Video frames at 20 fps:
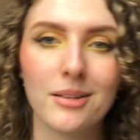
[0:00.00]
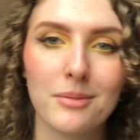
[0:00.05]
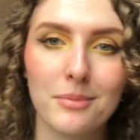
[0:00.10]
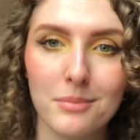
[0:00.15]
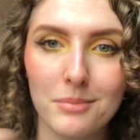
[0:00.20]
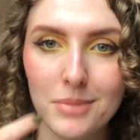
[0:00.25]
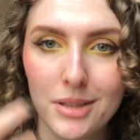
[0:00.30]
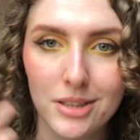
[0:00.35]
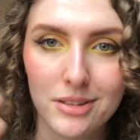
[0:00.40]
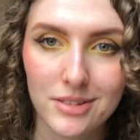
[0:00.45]

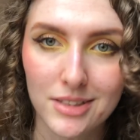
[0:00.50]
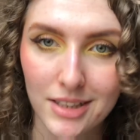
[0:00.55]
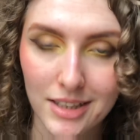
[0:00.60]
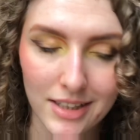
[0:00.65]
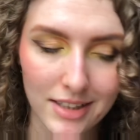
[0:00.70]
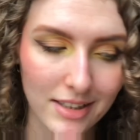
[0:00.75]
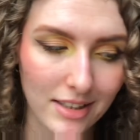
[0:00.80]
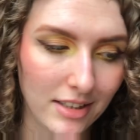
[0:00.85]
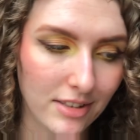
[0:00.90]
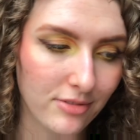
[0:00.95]
because like
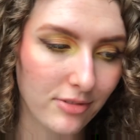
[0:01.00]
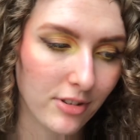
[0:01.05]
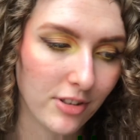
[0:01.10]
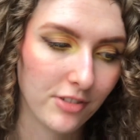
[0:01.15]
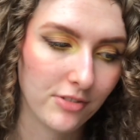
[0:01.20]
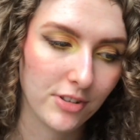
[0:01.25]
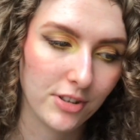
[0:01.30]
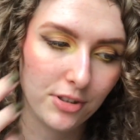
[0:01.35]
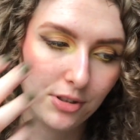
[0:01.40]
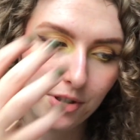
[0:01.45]
it takes
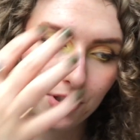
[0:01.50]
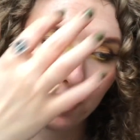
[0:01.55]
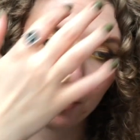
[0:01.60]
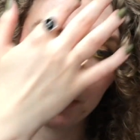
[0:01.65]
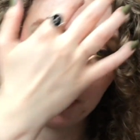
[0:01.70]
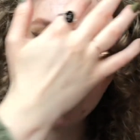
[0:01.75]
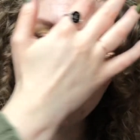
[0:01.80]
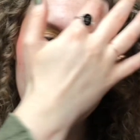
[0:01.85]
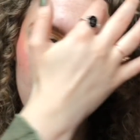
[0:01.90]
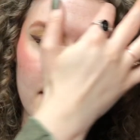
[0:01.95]
forever to ship
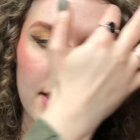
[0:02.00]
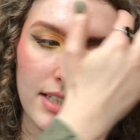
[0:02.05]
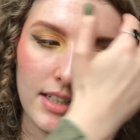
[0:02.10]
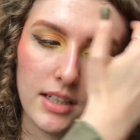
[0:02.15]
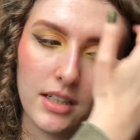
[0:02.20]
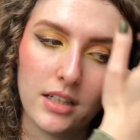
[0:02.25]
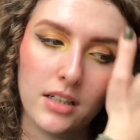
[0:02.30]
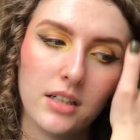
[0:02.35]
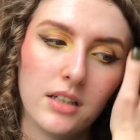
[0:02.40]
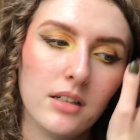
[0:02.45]
this
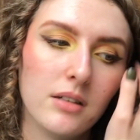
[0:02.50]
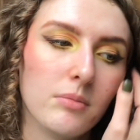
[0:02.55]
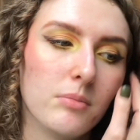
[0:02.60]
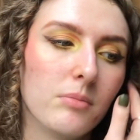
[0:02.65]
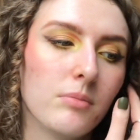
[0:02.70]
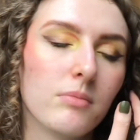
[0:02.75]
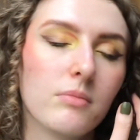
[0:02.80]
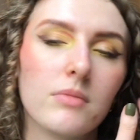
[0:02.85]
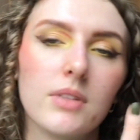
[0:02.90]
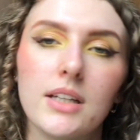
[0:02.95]

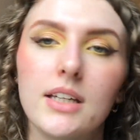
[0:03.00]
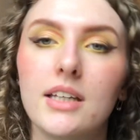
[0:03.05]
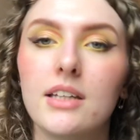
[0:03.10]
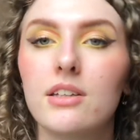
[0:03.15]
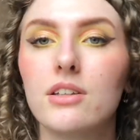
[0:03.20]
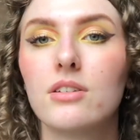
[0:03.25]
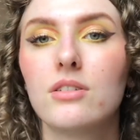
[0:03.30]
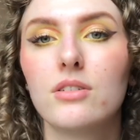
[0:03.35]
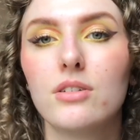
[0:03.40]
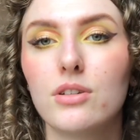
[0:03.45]
in
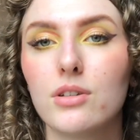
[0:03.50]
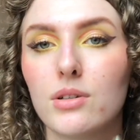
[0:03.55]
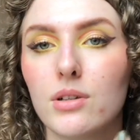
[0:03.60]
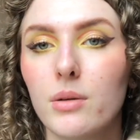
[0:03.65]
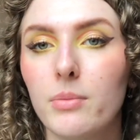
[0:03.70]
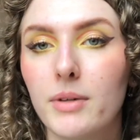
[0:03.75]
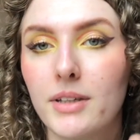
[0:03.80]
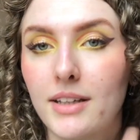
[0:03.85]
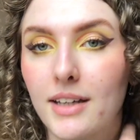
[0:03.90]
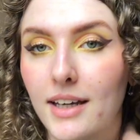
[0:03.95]

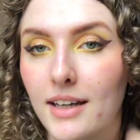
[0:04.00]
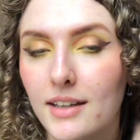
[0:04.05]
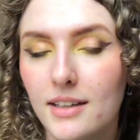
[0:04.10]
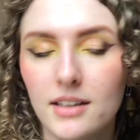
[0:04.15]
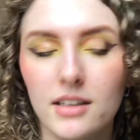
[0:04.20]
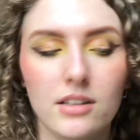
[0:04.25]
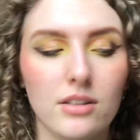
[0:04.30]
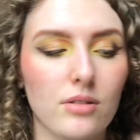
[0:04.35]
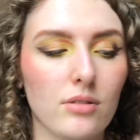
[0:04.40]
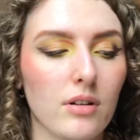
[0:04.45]
Europe and get it
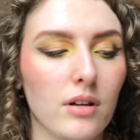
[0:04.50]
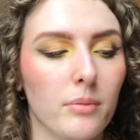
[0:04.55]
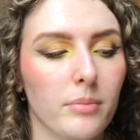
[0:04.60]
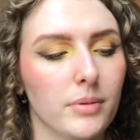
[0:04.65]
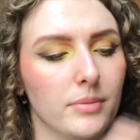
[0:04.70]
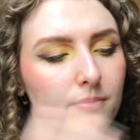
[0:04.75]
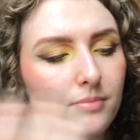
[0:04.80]
in Europe.